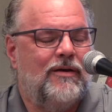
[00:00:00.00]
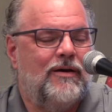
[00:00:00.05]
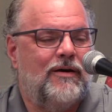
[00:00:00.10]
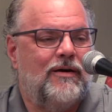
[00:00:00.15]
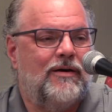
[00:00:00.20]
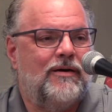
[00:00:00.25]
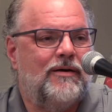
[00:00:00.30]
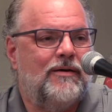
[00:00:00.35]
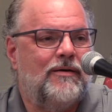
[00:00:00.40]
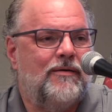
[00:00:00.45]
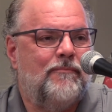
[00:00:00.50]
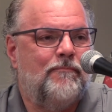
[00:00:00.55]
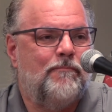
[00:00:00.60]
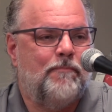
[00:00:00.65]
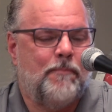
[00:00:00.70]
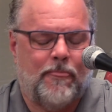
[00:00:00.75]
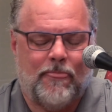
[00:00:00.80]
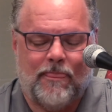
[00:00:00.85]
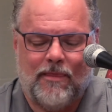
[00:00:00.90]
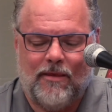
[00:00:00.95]

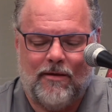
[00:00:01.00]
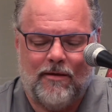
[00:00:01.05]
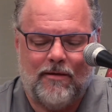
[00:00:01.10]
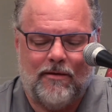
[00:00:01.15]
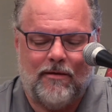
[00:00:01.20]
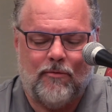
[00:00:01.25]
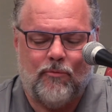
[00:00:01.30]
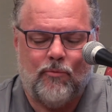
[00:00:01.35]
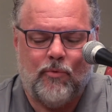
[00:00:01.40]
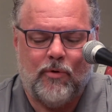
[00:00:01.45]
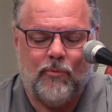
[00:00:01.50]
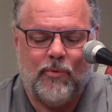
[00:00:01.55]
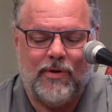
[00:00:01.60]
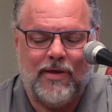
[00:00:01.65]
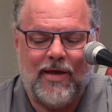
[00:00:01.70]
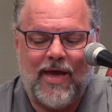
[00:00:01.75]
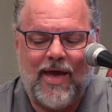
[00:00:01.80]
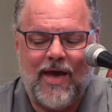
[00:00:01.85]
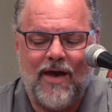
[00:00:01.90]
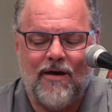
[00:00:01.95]
When we
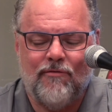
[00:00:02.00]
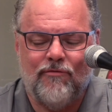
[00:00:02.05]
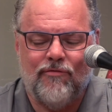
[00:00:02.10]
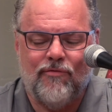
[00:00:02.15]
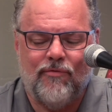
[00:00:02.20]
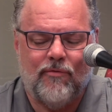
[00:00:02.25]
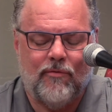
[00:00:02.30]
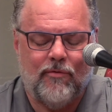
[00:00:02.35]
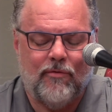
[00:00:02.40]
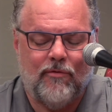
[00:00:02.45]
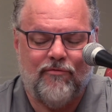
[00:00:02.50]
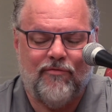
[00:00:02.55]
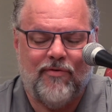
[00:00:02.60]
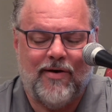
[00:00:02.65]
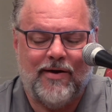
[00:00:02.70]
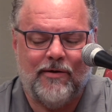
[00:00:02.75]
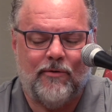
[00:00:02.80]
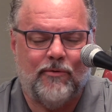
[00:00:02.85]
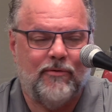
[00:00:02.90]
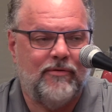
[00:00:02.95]
have the
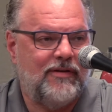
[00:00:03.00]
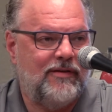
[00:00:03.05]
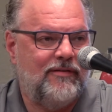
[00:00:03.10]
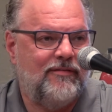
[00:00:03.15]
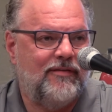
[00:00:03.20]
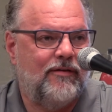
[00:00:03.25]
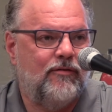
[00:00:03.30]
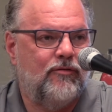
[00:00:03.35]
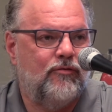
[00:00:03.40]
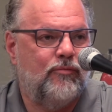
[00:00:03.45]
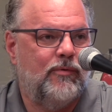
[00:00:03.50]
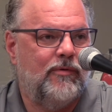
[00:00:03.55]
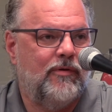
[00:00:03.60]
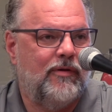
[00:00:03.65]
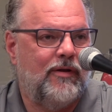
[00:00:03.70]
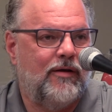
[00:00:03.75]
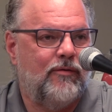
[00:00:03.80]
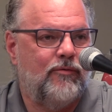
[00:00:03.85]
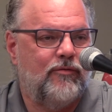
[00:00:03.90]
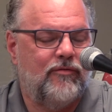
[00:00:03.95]
final details, we'll
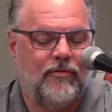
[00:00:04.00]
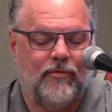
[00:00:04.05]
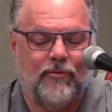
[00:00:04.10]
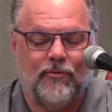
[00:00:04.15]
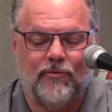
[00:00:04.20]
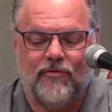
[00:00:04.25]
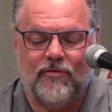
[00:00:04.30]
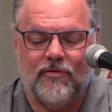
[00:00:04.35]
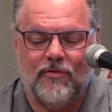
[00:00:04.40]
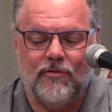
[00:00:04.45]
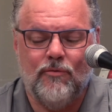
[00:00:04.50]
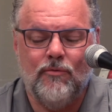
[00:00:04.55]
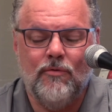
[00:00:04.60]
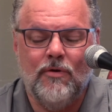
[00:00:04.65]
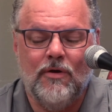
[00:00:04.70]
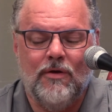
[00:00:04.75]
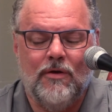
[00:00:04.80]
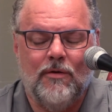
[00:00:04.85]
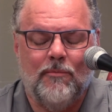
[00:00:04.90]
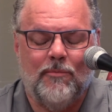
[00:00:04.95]
announce those
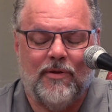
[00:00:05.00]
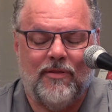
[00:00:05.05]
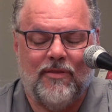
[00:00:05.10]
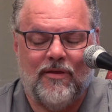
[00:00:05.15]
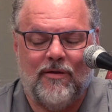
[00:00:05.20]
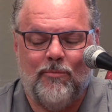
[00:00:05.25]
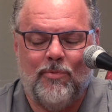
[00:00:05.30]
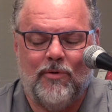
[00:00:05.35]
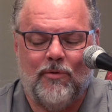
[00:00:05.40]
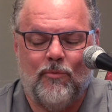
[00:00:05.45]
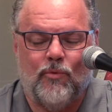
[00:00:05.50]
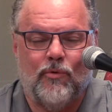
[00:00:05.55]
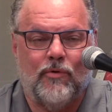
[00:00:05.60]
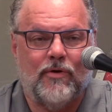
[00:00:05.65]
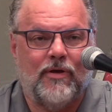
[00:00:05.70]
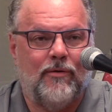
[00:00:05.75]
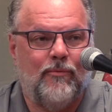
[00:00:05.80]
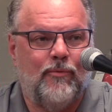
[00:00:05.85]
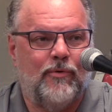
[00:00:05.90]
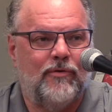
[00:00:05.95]
too, but they've been
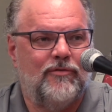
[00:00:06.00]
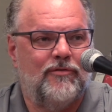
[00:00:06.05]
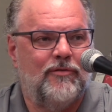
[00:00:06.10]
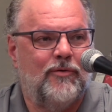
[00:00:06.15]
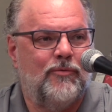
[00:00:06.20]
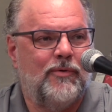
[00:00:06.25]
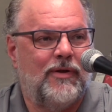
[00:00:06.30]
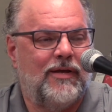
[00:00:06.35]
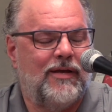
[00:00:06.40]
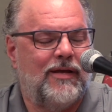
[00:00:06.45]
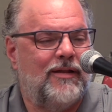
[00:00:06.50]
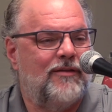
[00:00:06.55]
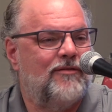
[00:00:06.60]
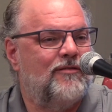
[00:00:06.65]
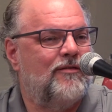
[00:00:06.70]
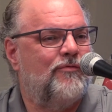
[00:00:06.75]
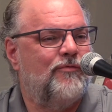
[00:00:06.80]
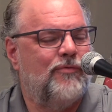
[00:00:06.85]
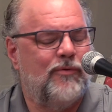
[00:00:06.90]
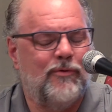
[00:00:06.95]
working with zoning, and it's
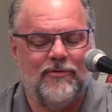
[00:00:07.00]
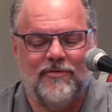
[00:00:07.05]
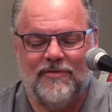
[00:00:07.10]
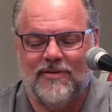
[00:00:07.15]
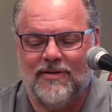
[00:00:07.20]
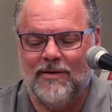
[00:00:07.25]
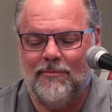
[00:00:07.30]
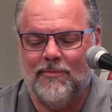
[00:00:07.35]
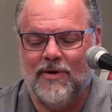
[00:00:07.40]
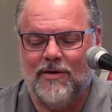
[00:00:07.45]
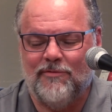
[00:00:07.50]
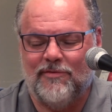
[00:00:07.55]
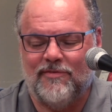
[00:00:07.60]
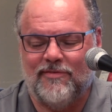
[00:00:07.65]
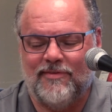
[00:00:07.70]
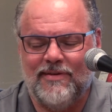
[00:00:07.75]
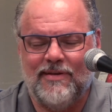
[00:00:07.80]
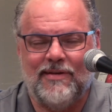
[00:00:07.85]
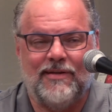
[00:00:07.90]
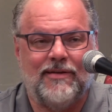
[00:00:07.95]
the first time I've
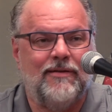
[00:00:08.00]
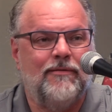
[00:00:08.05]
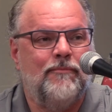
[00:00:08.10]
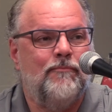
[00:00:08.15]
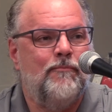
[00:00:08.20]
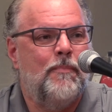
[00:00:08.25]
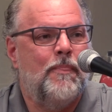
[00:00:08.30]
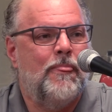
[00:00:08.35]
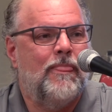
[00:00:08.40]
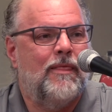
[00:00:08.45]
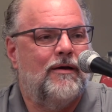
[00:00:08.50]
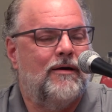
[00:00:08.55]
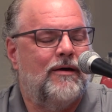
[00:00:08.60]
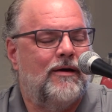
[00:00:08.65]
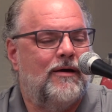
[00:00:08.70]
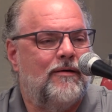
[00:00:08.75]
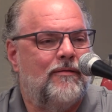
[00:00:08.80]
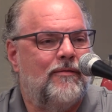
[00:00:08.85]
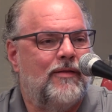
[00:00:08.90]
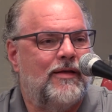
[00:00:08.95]
seen
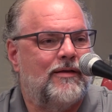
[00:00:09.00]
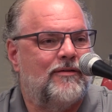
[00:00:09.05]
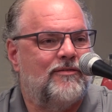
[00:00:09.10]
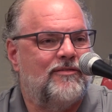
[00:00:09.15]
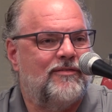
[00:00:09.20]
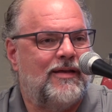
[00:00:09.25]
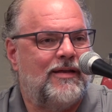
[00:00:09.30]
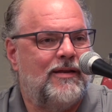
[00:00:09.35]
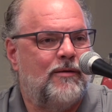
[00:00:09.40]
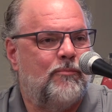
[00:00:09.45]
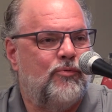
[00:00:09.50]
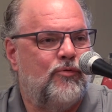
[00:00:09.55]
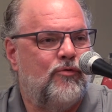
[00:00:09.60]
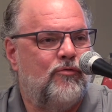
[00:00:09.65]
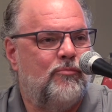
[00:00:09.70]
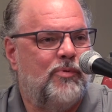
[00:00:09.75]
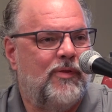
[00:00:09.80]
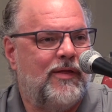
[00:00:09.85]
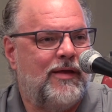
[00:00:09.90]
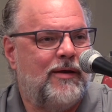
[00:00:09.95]
like a
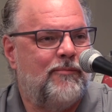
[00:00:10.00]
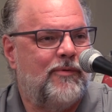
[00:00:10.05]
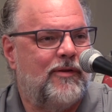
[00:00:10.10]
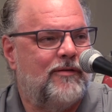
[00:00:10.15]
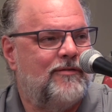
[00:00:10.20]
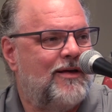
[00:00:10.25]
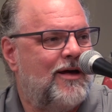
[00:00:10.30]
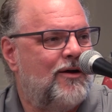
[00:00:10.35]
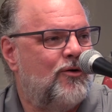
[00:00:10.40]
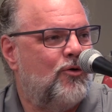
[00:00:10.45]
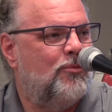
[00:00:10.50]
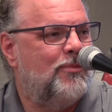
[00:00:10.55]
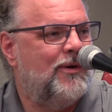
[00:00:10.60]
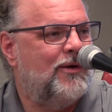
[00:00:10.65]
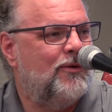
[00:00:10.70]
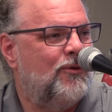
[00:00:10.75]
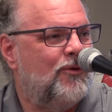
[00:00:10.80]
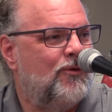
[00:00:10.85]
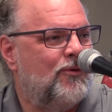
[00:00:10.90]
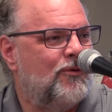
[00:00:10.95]
state-approved plan with a Taco
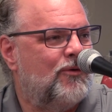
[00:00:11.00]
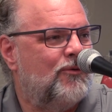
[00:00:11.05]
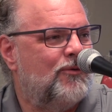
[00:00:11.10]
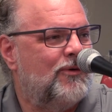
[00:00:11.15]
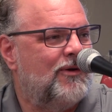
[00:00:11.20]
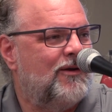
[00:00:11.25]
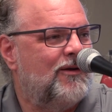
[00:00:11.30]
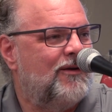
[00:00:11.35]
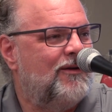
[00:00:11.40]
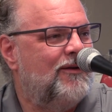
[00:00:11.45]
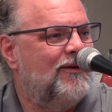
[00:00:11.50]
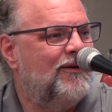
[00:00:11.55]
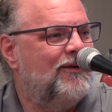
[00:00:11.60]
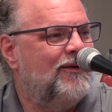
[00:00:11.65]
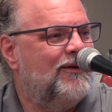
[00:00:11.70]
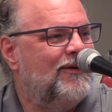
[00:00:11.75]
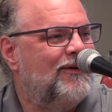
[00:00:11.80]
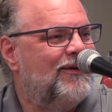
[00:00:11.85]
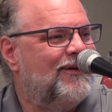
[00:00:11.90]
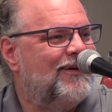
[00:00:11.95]
Bell logo on
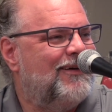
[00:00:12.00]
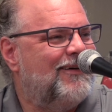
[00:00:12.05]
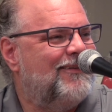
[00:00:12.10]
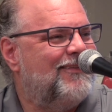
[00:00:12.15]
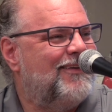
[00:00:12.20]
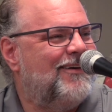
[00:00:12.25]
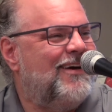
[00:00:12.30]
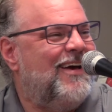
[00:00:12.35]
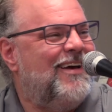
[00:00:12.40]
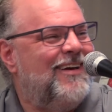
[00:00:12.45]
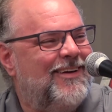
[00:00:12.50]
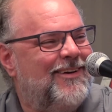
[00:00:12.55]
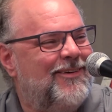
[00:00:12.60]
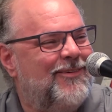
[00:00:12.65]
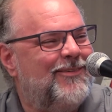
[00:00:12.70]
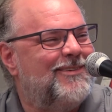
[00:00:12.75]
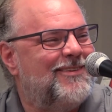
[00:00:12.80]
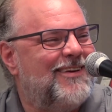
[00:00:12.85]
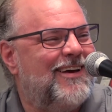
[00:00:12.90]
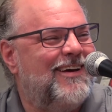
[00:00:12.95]
it. That
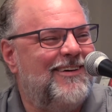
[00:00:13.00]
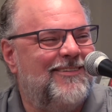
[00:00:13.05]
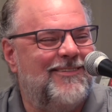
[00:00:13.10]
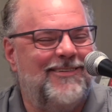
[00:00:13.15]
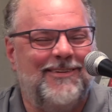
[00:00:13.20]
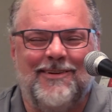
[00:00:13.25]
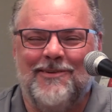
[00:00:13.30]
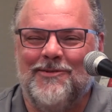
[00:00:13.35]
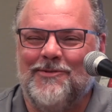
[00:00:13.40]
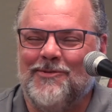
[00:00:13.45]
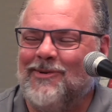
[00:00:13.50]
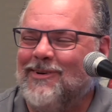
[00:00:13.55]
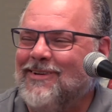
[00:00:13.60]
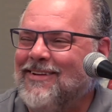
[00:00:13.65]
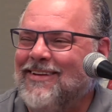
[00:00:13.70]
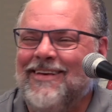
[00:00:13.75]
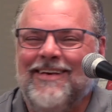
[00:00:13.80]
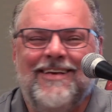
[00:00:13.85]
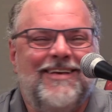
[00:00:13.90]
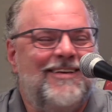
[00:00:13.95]
was kind of a new
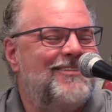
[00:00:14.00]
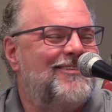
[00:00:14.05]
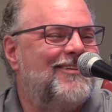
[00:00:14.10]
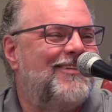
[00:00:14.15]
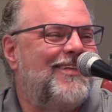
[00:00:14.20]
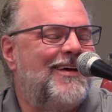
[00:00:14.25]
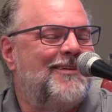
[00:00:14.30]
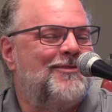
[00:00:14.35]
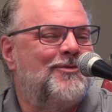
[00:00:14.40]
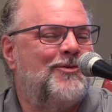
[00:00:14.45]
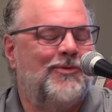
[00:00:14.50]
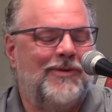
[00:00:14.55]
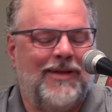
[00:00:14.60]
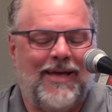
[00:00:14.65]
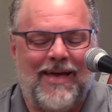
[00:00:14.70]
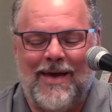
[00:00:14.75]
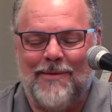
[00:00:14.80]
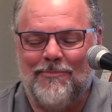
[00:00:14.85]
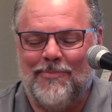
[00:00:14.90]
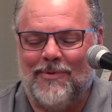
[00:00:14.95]
one. So that's going to
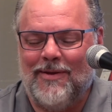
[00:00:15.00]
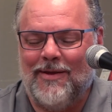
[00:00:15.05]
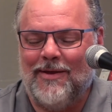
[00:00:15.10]
happen.